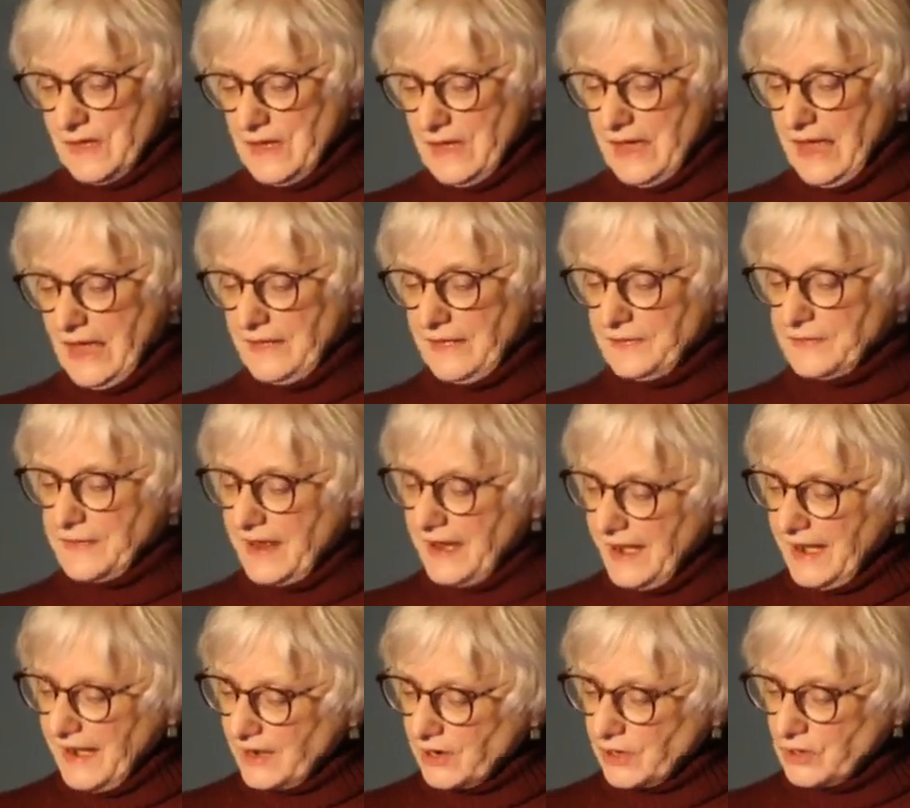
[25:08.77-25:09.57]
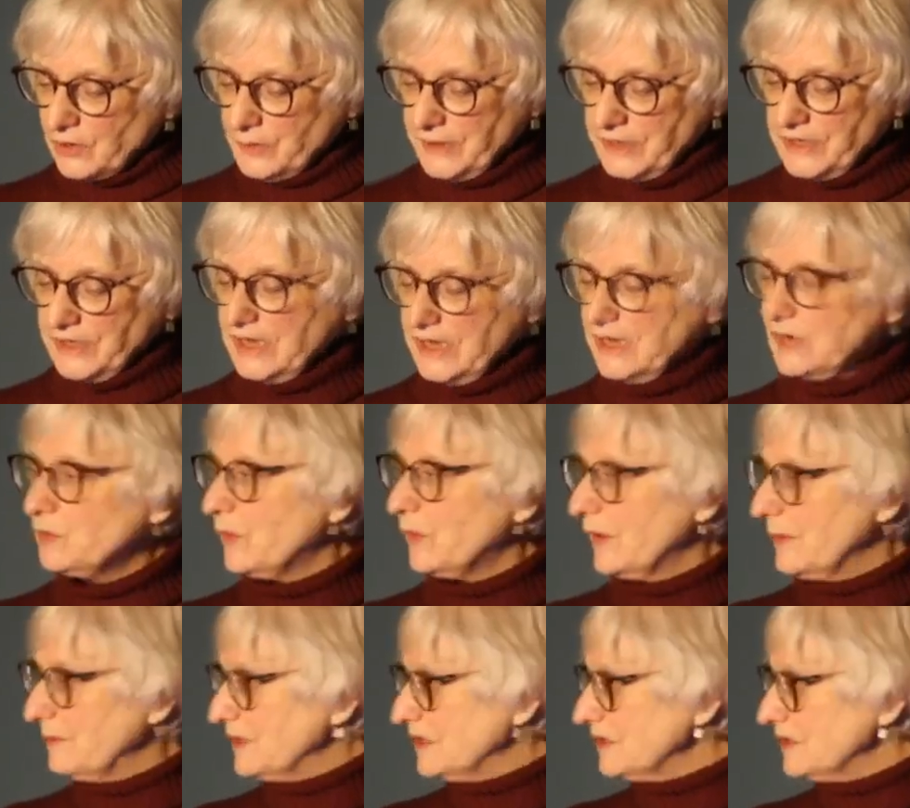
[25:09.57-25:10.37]
And the heroine in
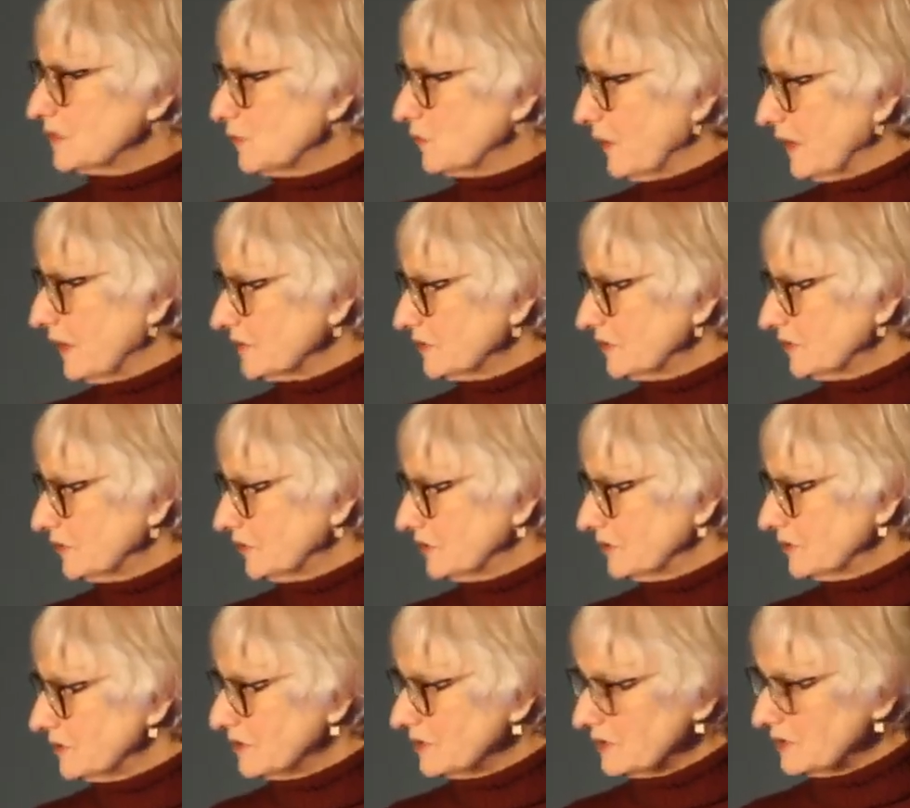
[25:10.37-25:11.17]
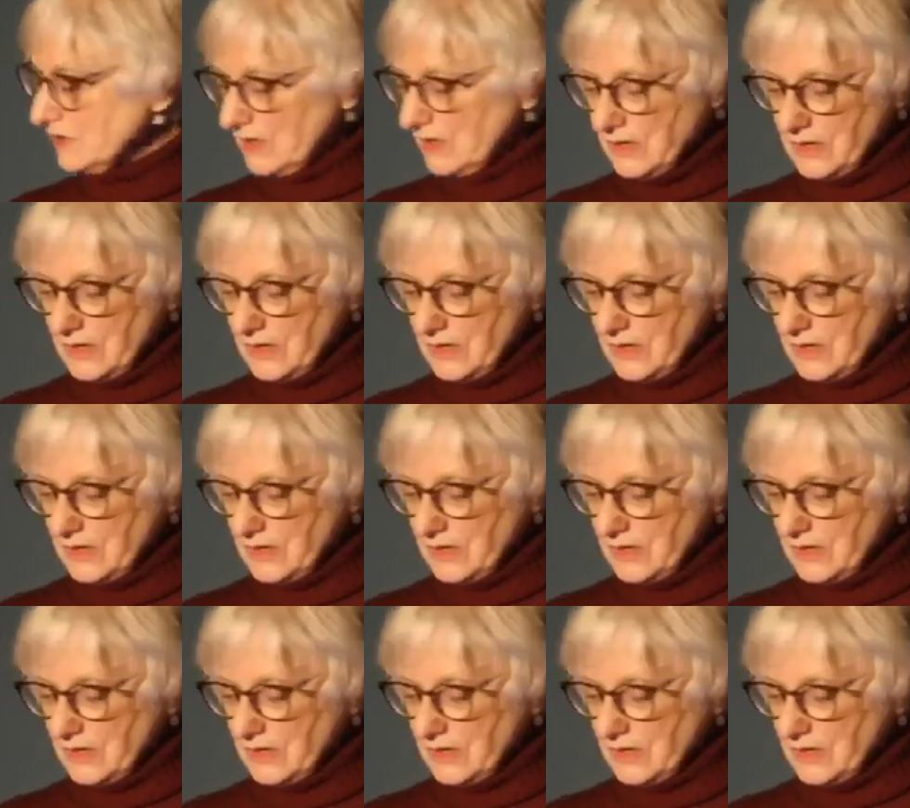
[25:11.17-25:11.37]
women's westerns